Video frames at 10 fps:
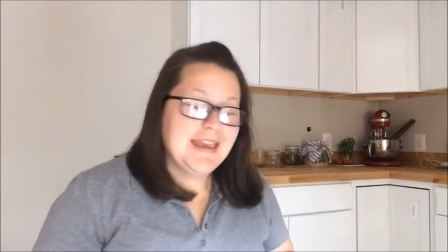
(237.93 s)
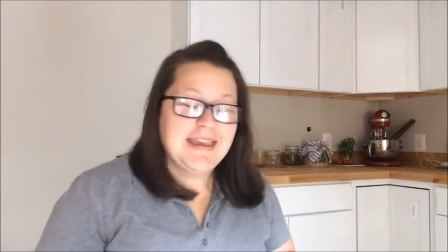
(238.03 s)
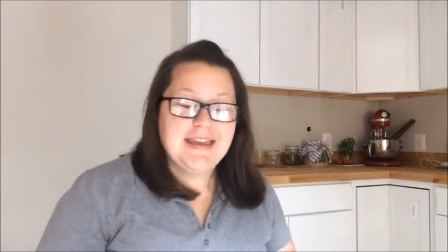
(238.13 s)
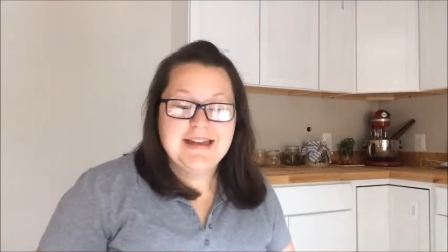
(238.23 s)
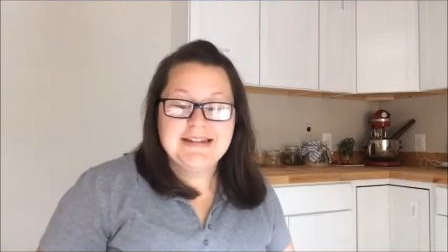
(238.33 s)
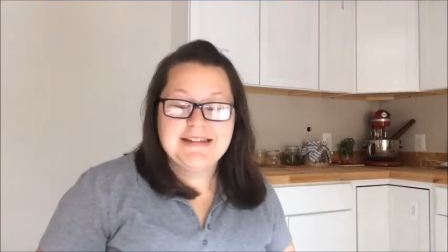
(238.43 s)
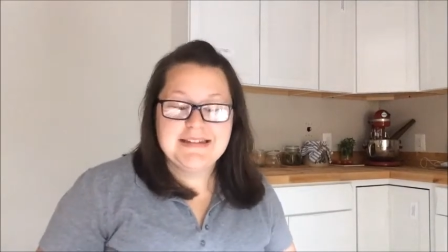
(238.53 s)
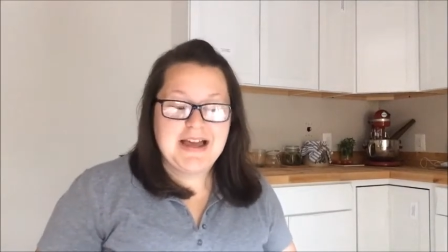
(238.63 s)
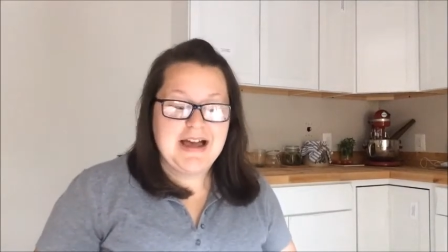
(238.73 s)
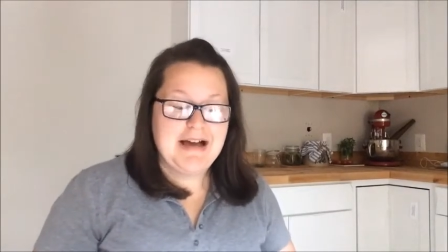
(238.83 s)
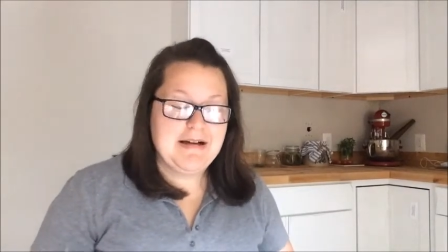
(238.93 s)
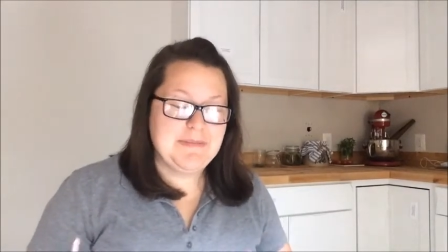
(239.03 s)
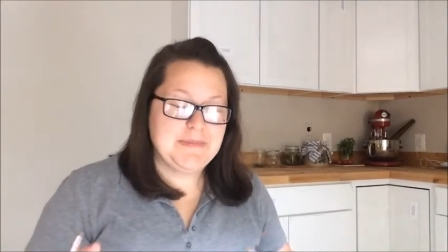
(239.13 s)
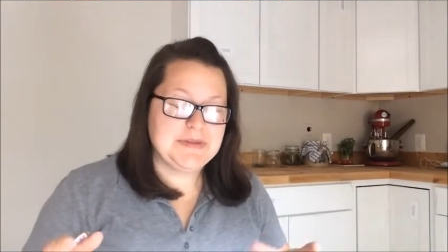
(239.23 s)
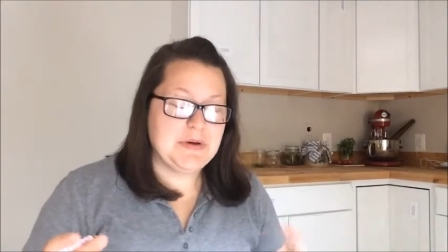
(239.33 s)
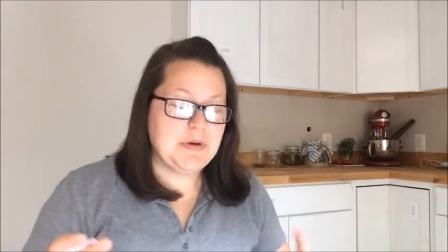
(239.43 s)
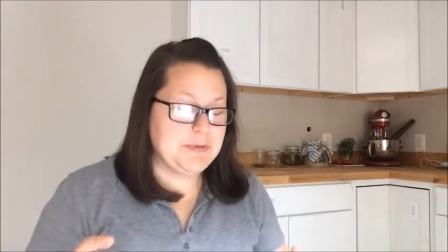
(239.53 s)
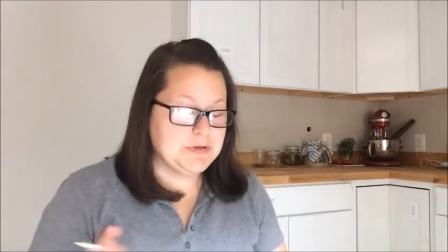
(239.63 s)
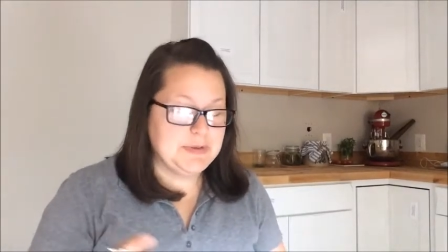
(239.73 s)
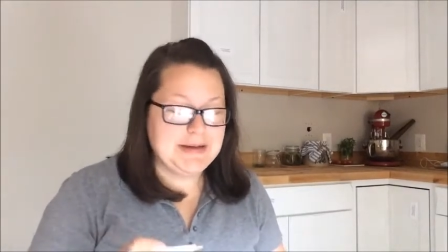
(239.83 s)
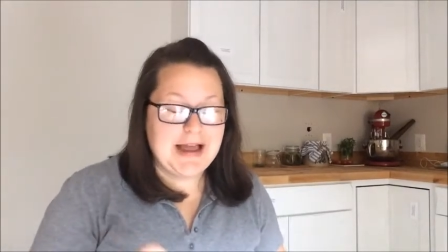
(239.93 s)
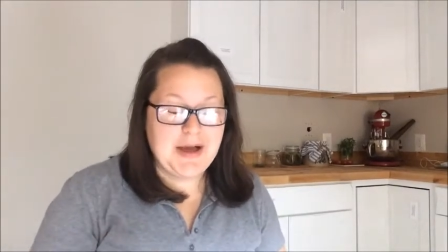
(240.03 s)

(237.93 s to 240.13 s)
And um, so between